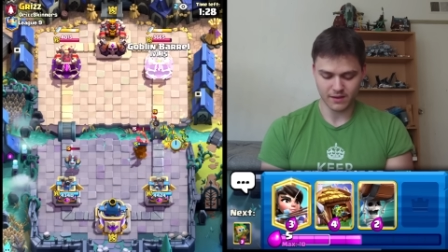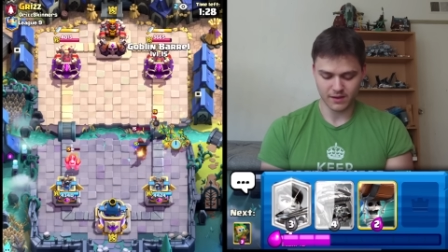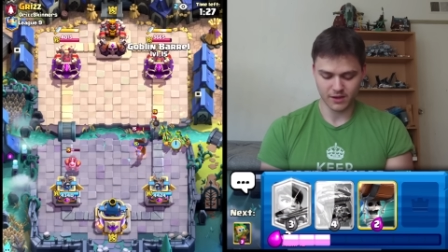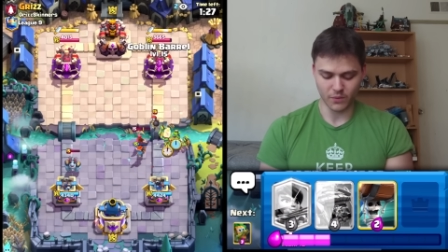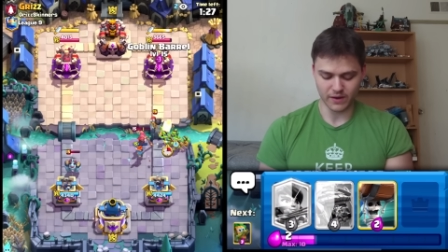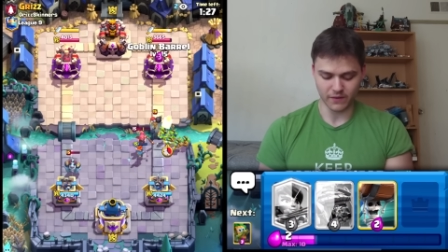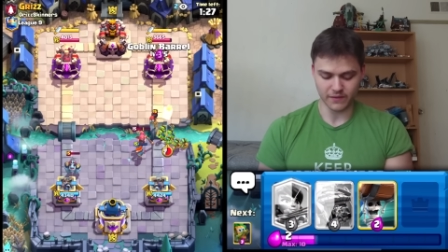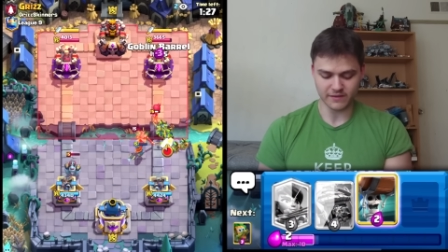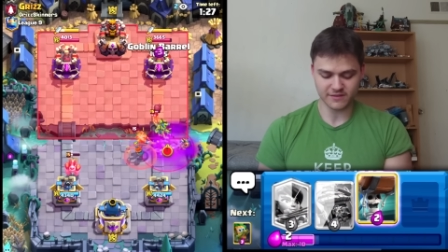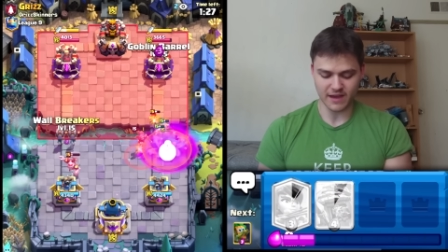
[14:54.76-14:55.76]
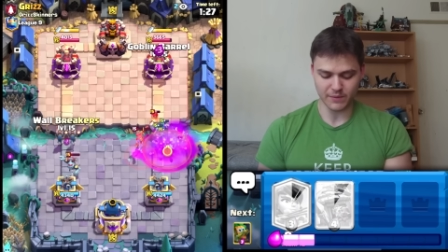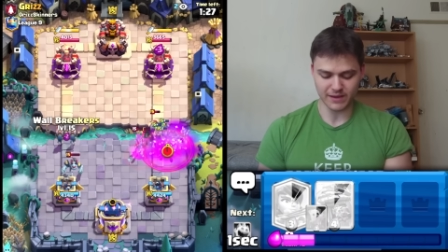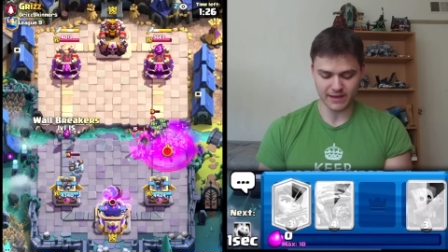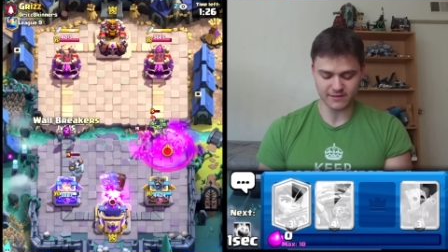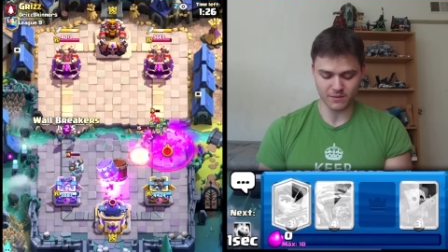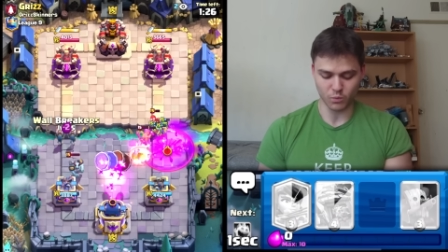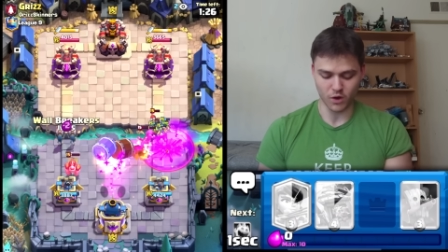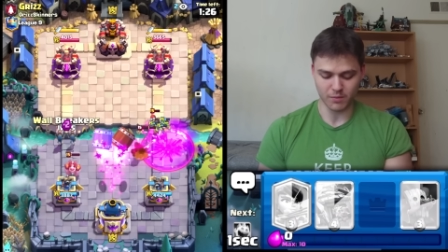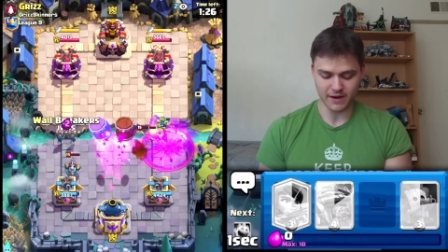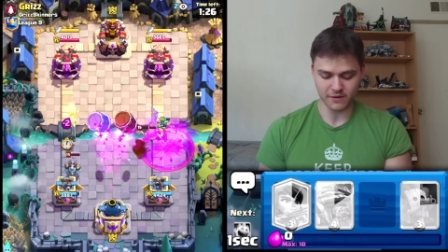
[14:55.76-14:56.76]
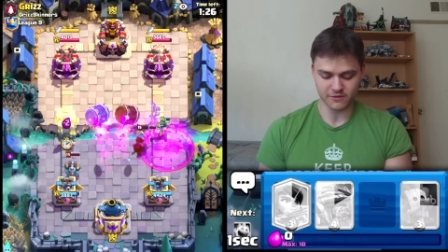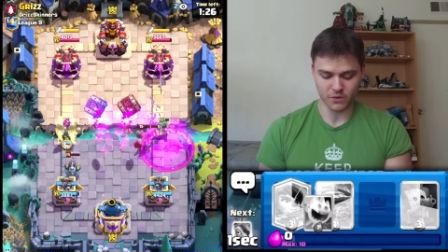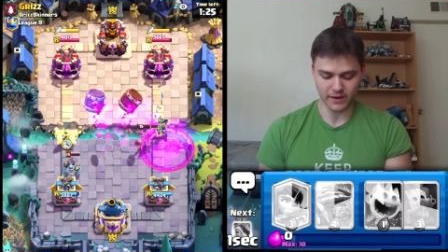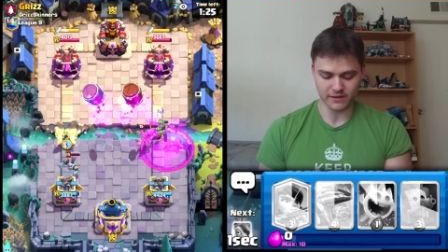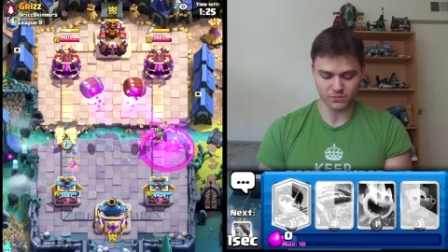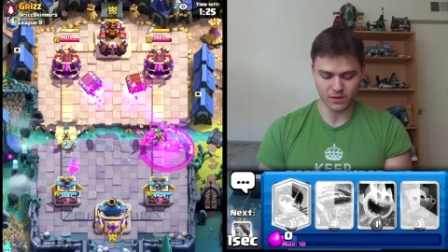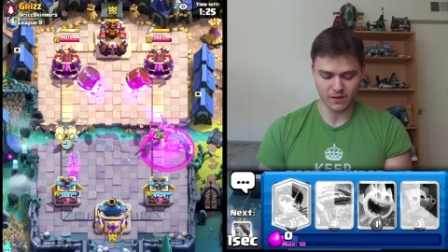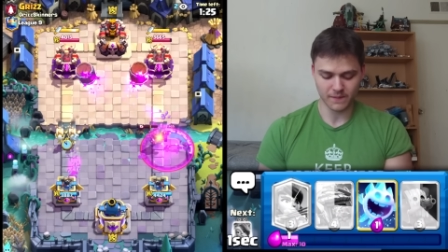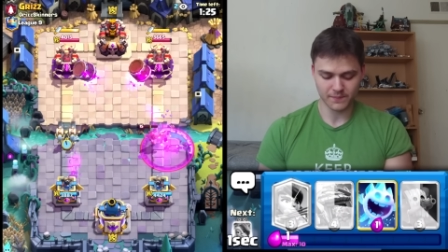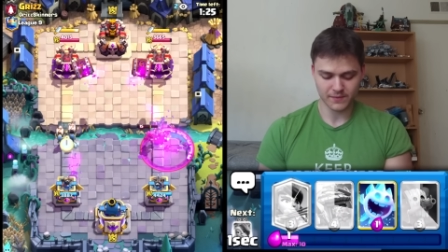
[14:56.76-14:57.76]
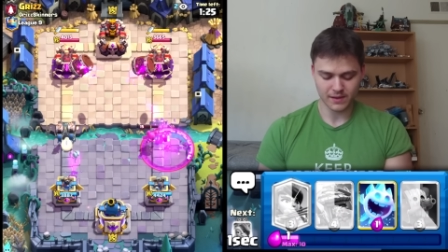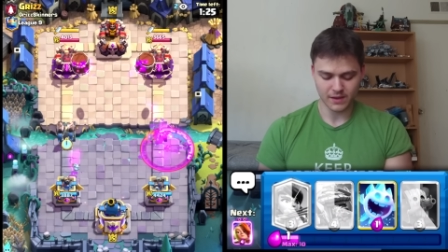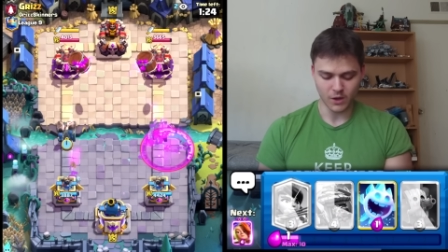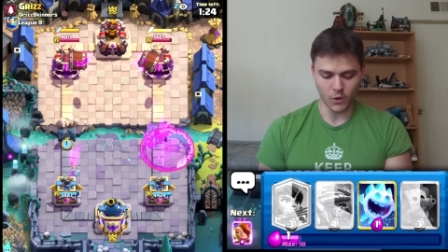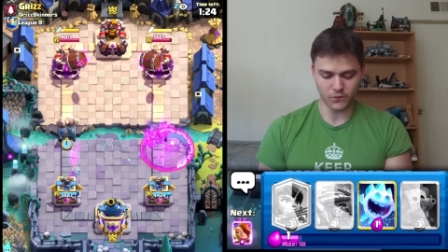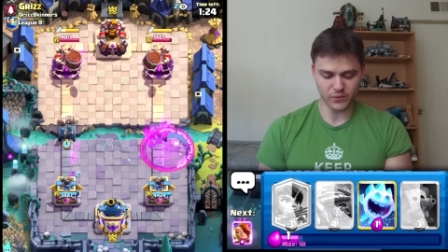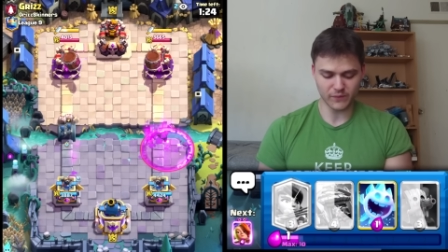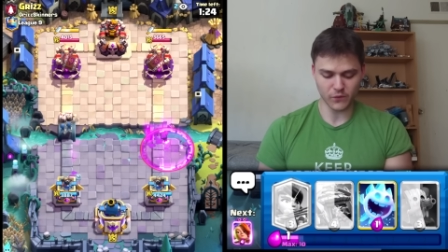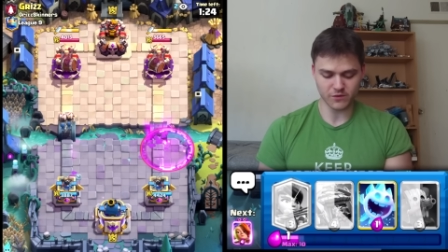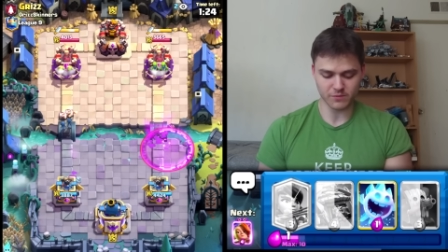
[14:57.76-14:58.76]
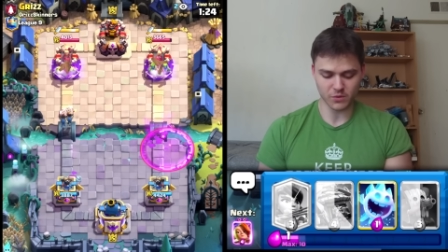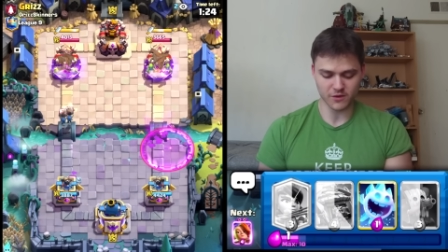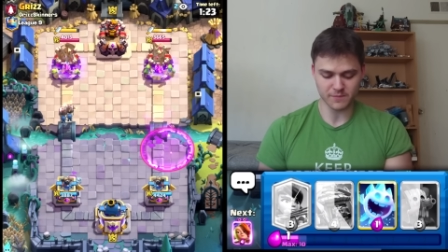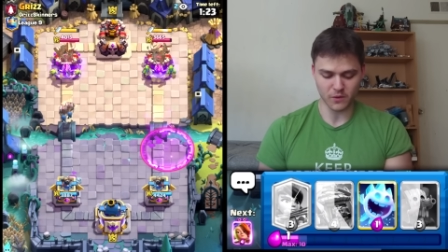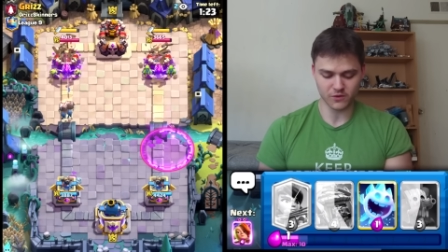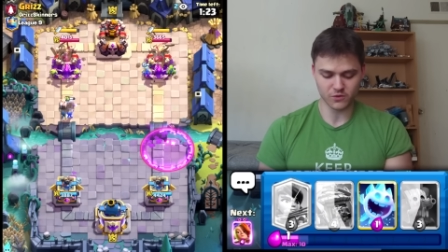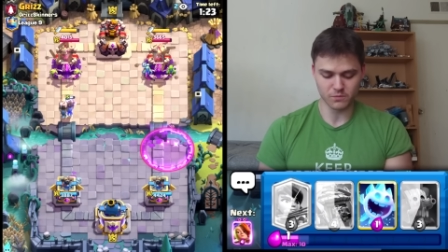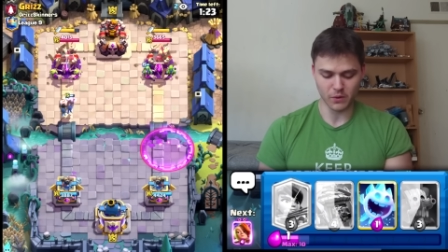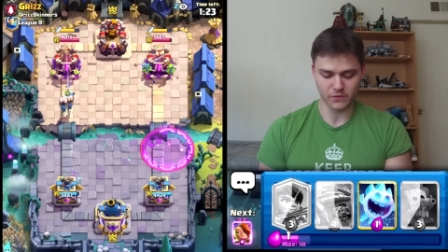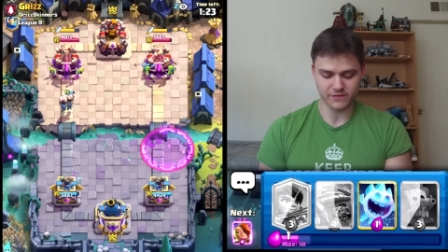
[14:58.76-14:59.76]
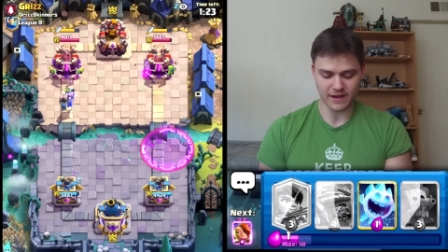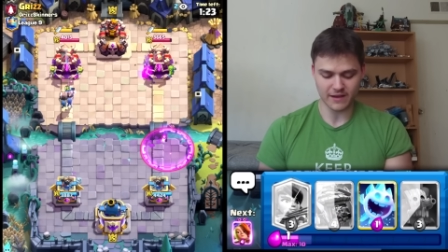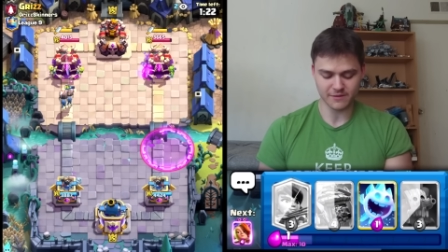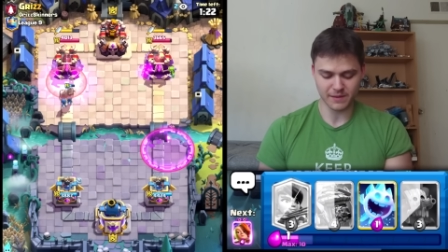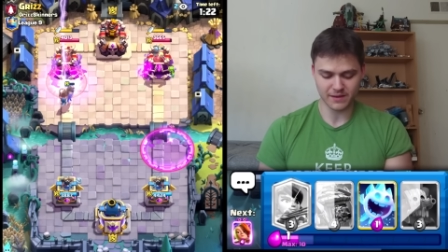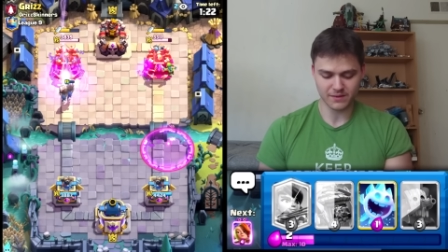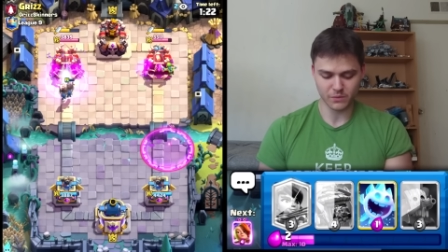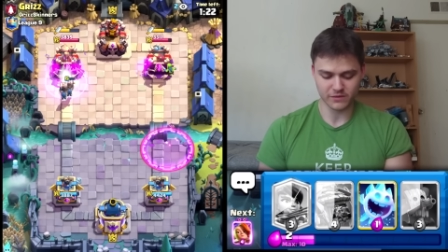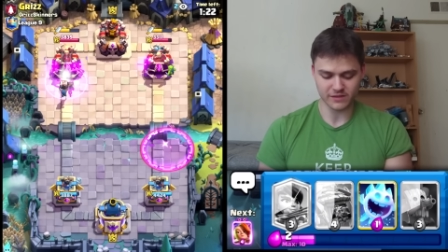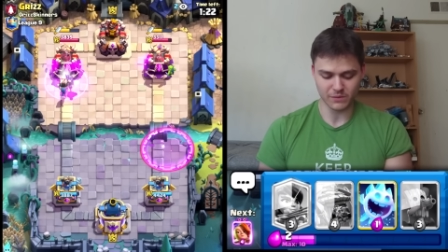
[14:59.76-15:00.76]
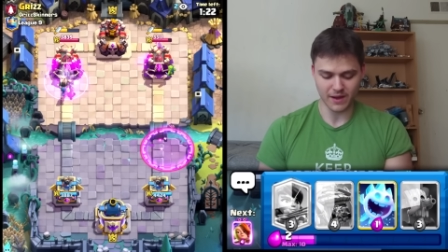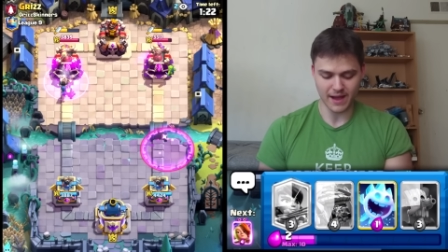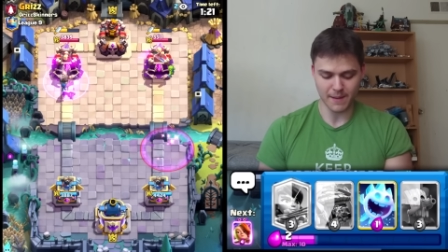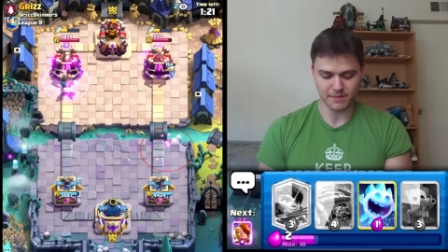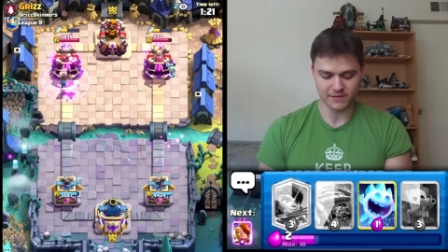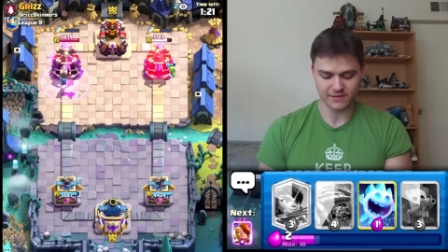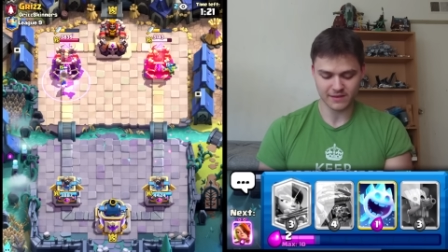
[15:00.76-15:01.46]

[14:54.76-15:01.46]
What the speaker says: go in on this side. We could get some wall breakers going as well. Hopefully we force him to respond to both sides, but we'll see what happens.